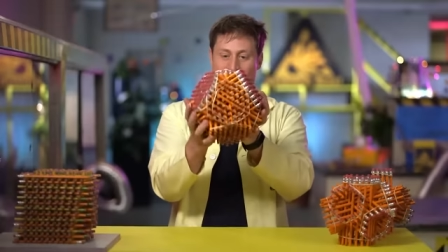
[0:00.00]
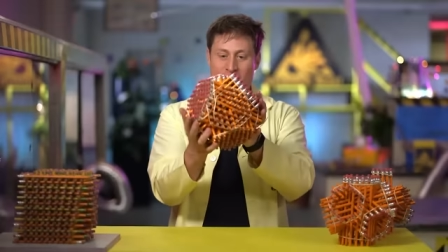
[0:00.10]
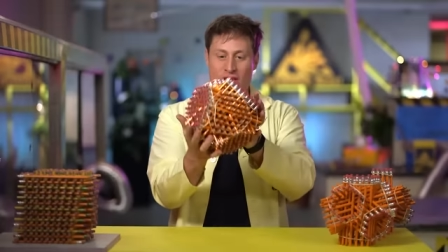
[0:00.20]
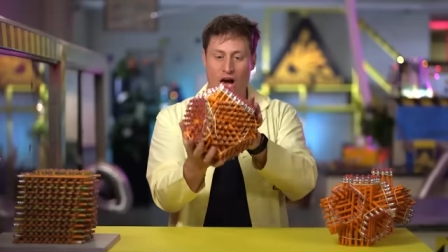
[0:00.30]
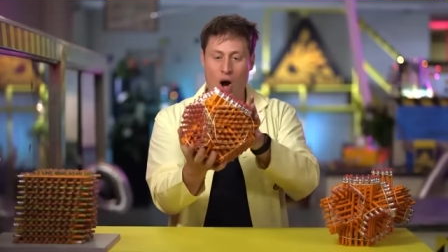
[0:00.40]
There
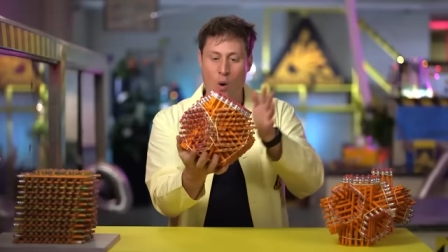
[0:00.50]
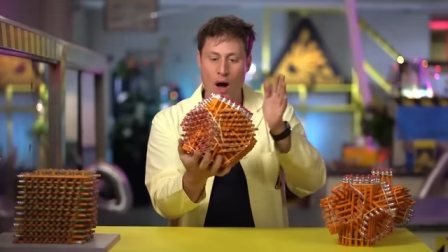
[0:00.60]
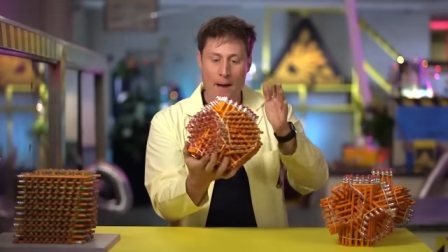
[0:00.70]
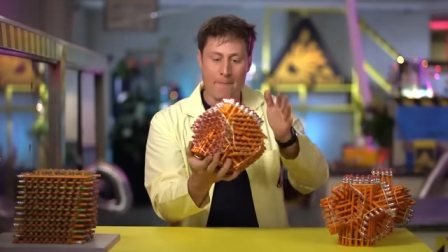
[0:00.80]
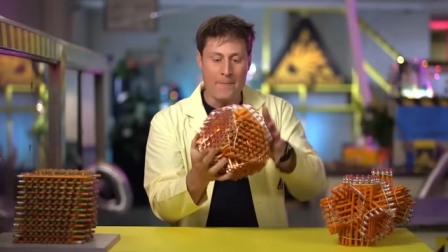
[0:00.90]
you
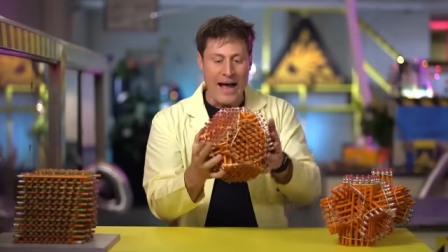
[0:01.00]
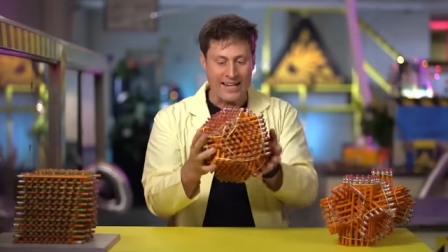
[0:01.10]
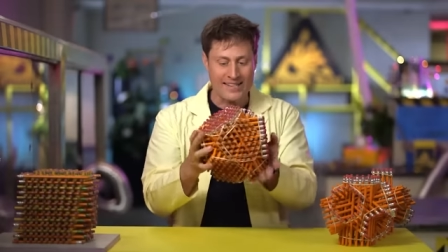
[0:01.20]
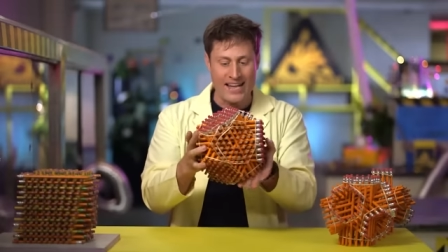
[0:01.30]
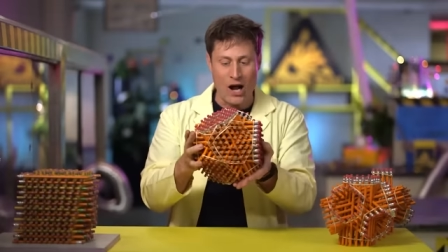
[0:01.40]
go,
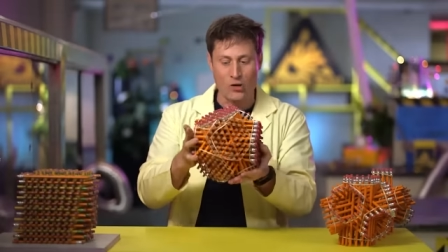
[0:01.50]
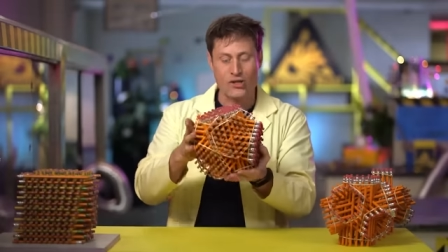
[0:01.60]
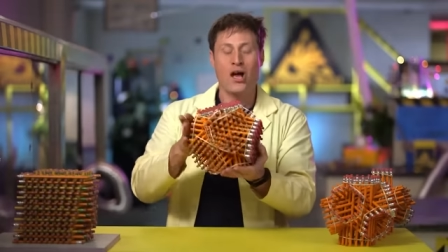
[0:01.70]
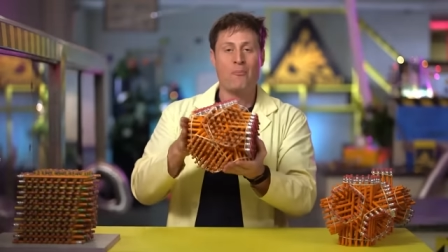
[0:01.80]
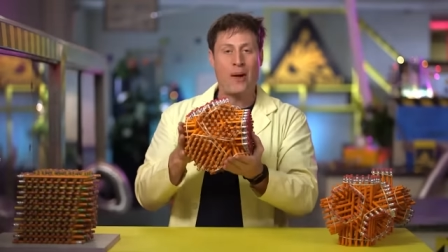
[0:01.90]
maxed
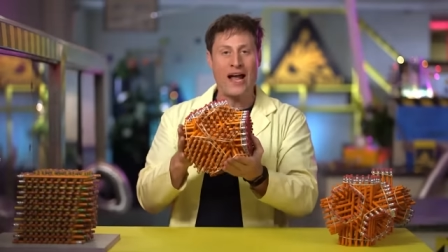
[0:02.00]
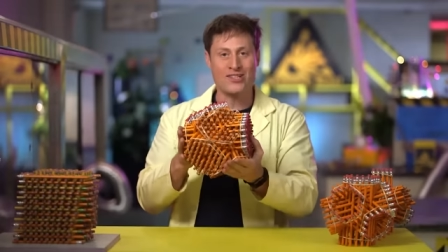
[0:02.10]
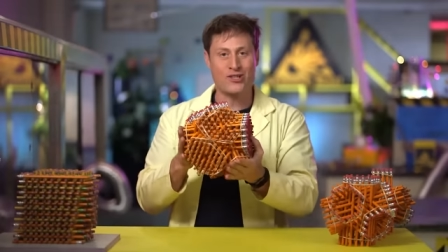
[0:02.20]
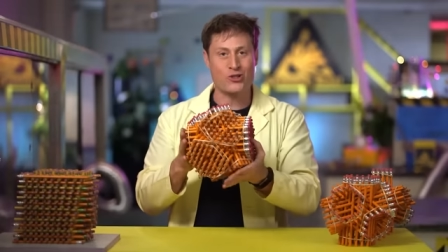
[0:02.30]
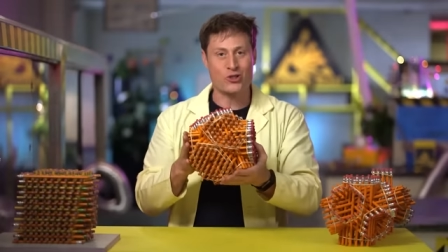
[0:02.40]
out
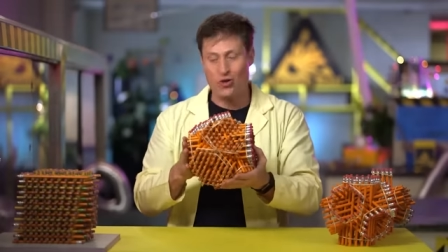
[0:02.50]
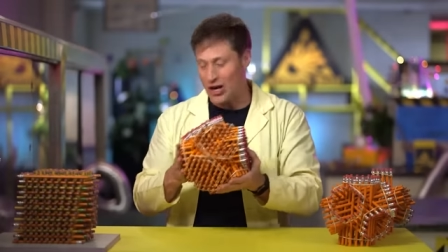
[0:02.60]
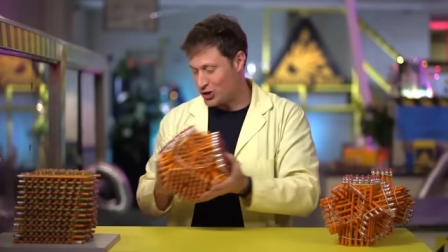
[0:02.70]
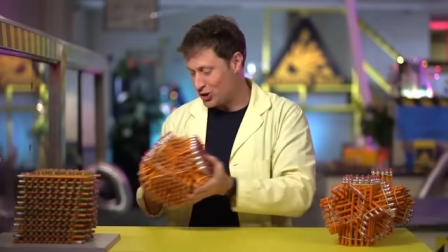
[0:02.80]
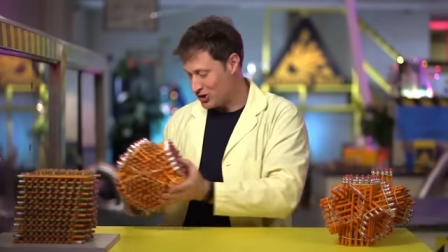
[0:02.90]
pencil
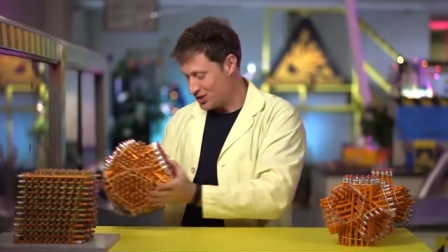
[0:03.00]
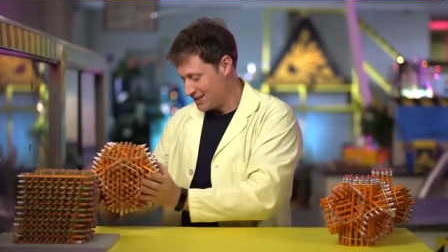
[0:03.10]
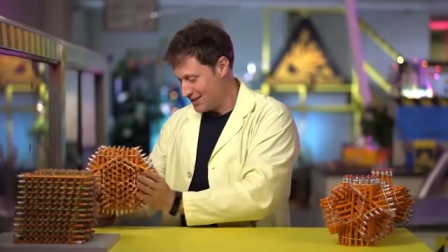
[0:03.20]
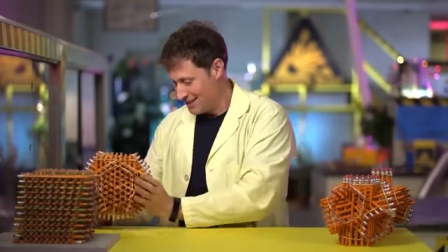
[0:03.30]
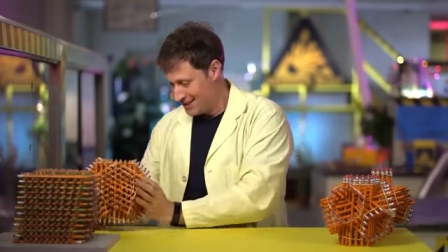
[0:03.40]

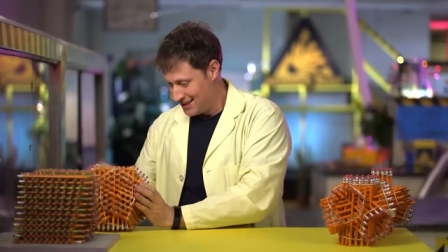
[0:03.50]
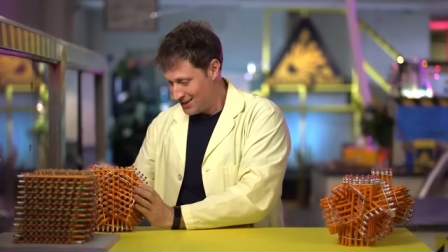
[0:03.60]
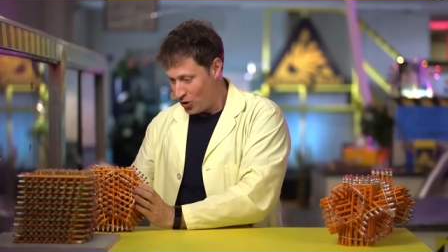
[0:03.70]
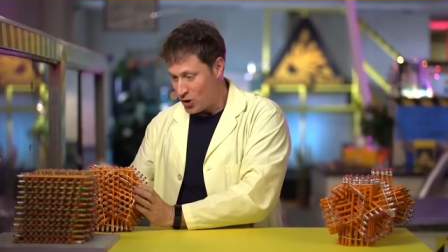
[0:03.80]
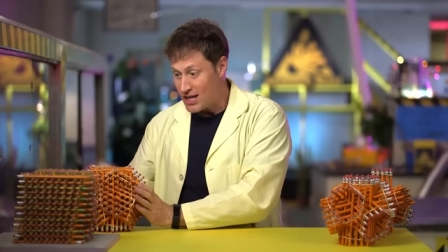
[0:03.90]
structures.
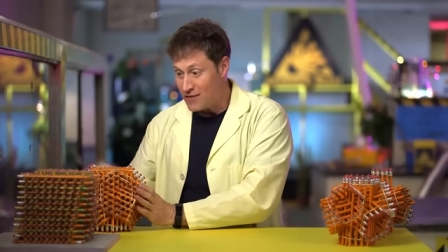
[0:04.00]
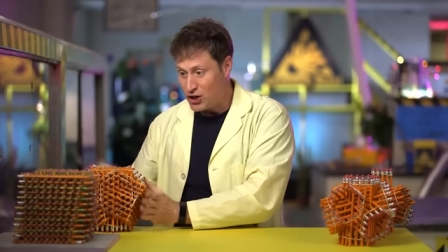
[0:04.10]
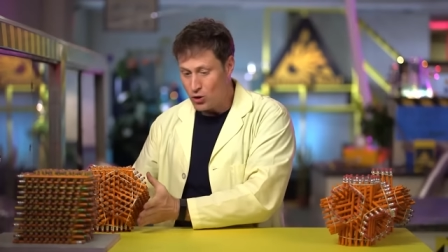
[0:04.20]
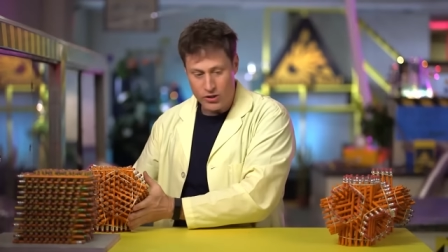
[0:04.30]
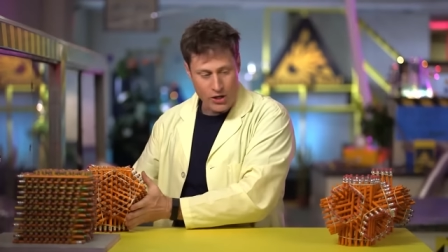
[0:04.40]
Of course,
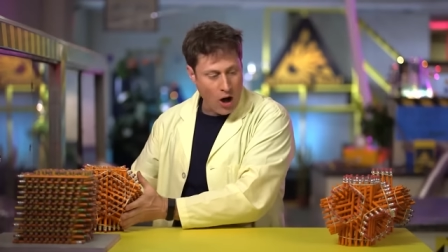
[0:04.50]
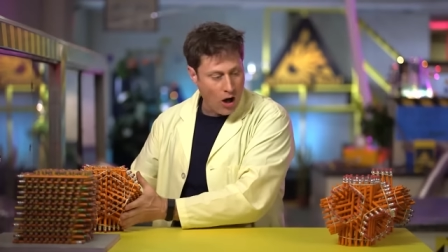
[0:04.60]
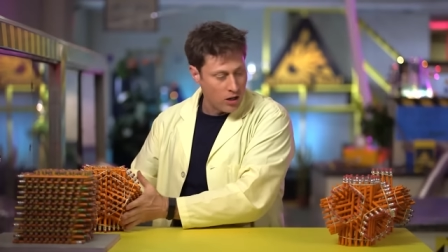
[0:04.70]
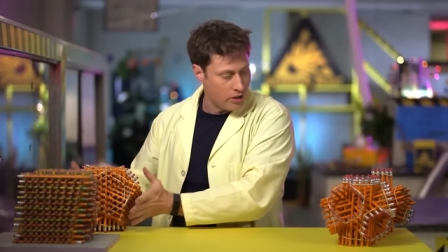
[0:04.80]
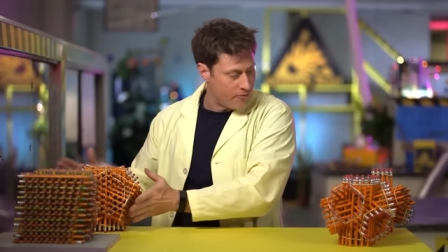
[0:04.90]
I've used
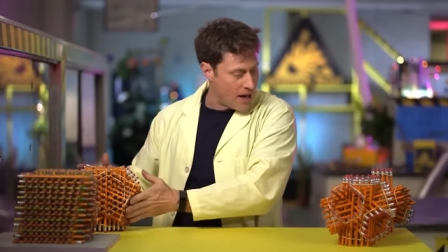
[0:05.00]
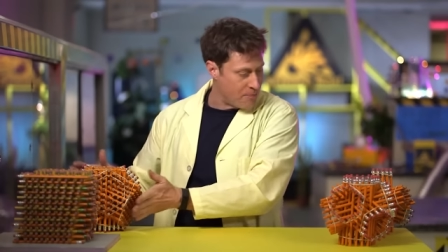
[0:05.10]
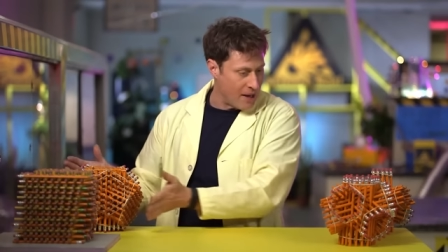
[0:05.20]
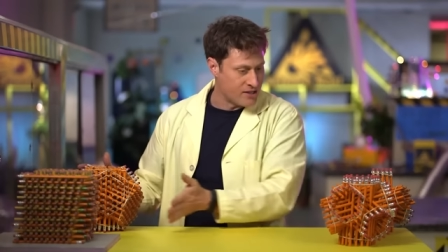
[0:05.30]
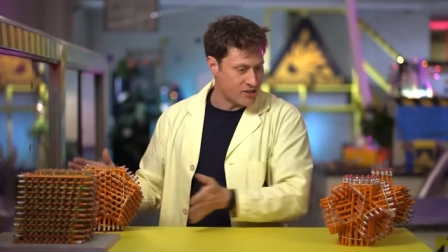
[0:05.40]
all of my
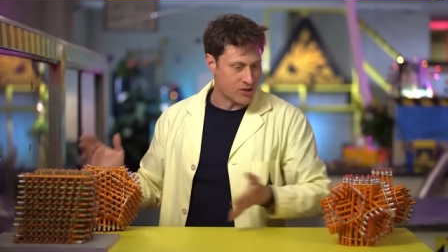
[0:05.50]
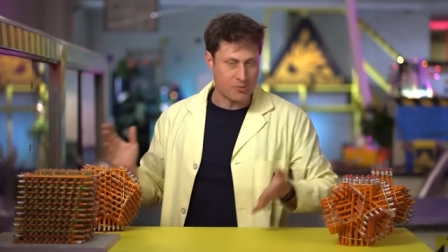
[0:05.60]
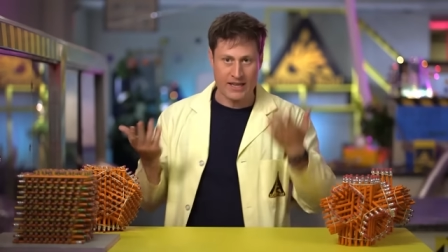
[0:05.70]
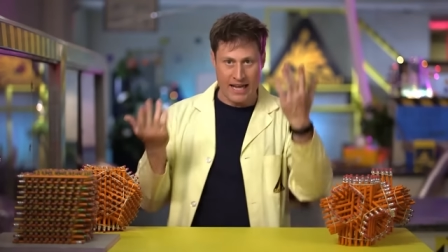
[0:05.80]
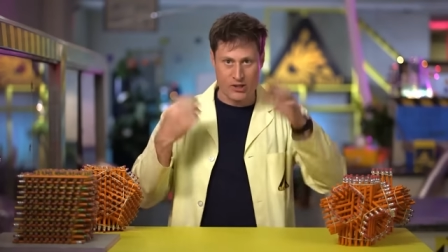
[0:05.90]
pencils,
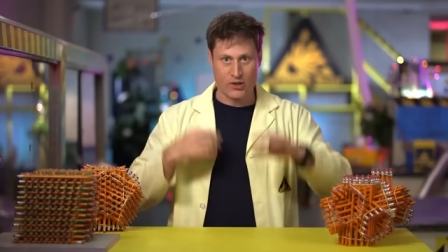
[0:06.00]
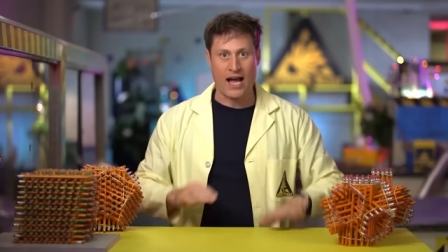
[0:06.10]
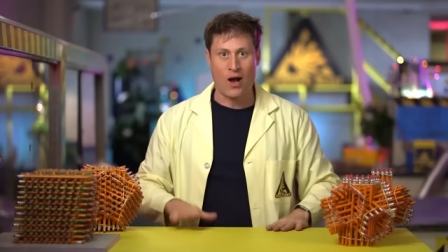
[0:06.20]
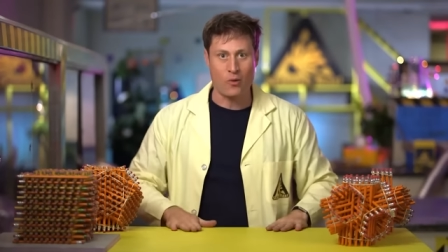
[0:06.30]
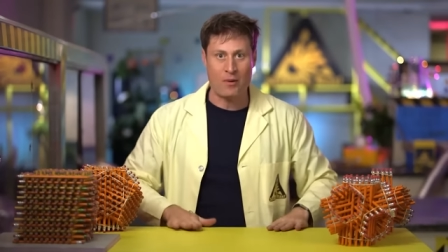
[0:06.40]
but that's okay,
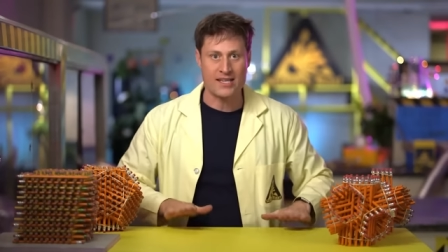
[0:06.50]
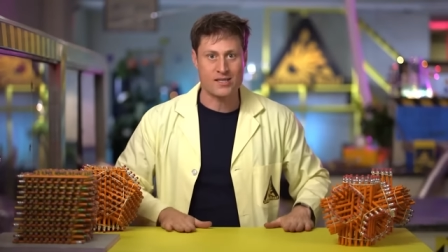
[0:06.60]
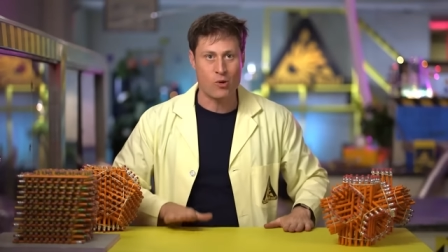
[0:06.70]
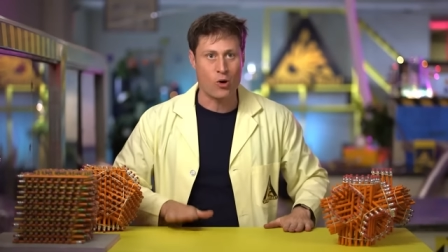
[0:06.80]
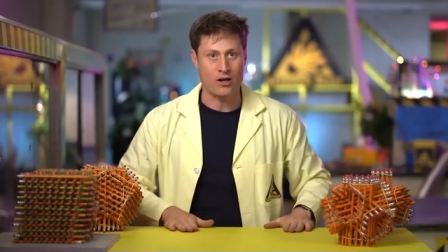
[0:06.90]
I will buy
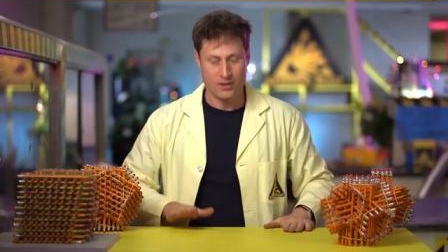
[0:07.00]
some more.